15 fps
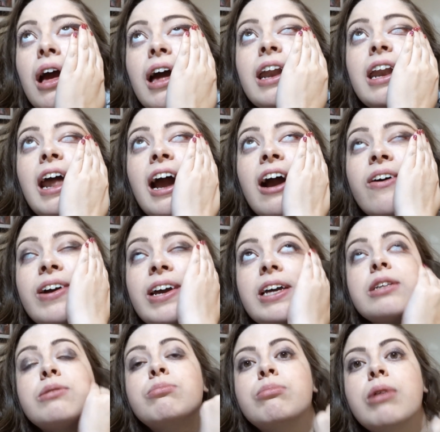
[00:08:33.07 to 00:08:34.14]
And now it
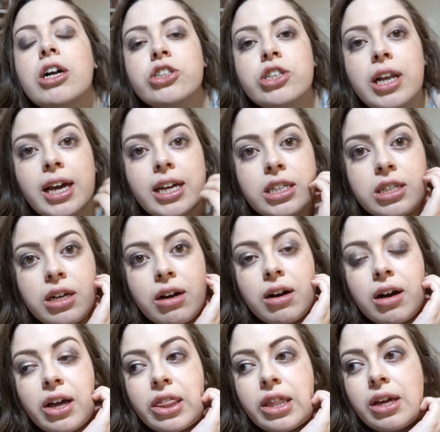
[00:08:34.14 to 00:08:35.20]
is much later.
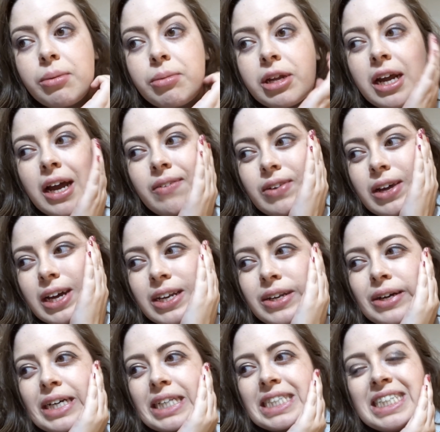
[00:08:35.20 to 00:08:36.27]
I think I'm going to have like a
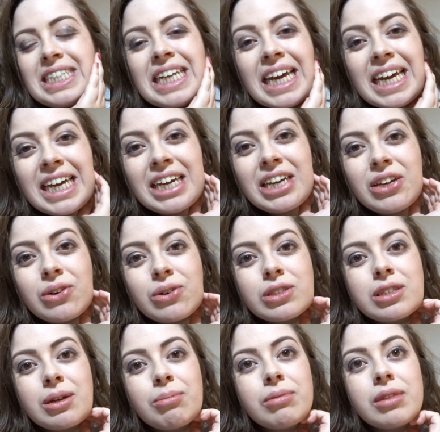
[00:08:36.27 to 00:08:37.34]
nice tea or
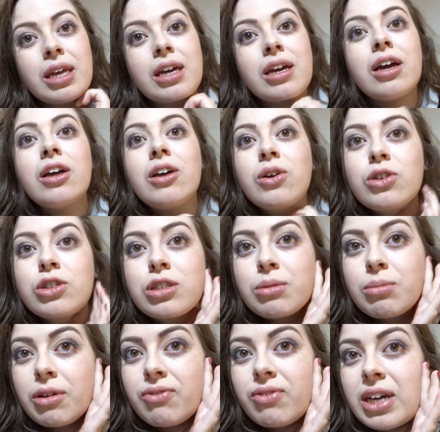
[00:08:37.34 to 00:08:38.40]
something. Also
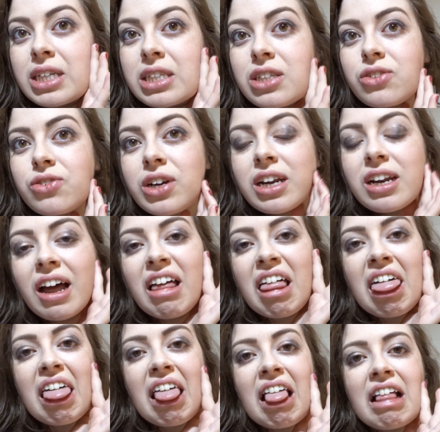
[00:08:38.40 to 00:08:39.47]
my face is really like,
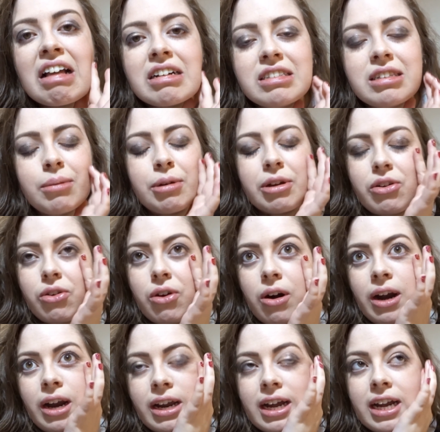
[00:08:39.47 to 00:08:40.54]
because I've been
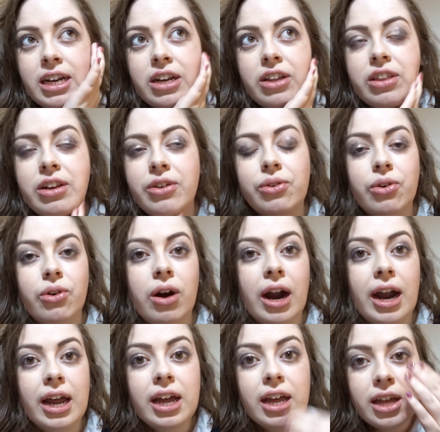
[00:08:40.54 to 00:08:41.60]
crying. I had another little cry
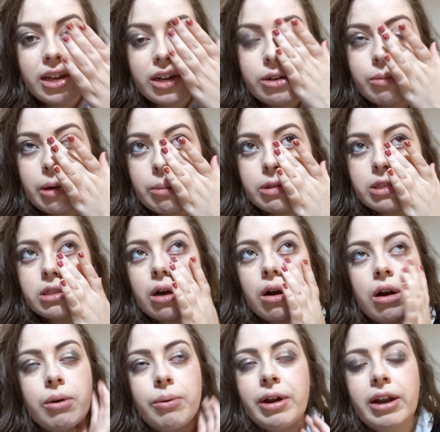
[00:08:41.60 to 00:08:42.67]
and all my
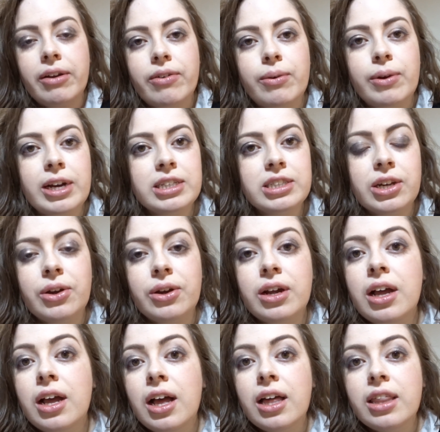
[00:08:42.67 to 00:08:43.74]
mascara went everywhere. So I
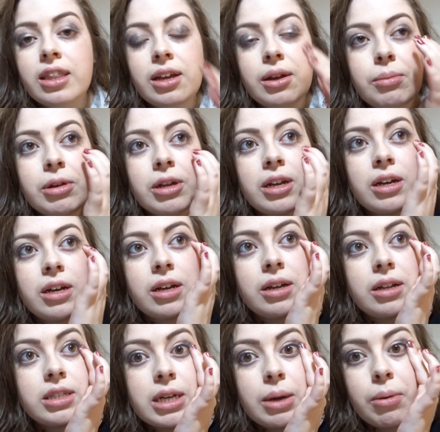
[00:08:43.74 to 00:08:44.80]
think I'm going to
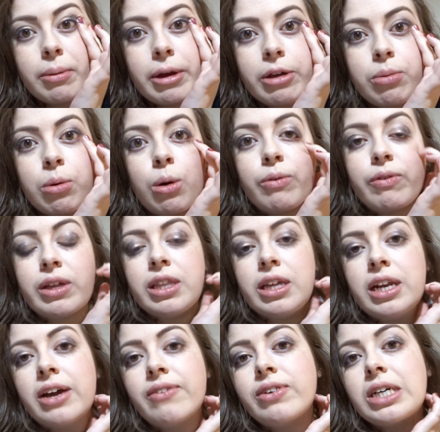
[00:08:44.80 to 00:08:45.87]
take my makeup off and then
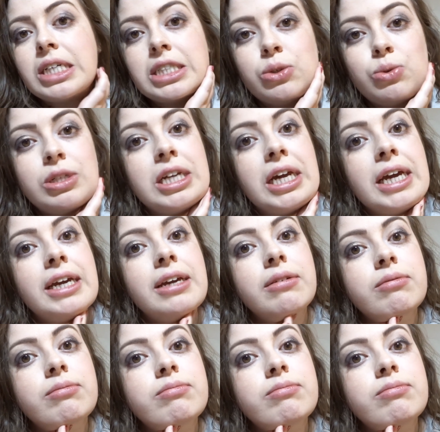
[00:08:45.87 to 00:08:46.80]
have a nice little tea.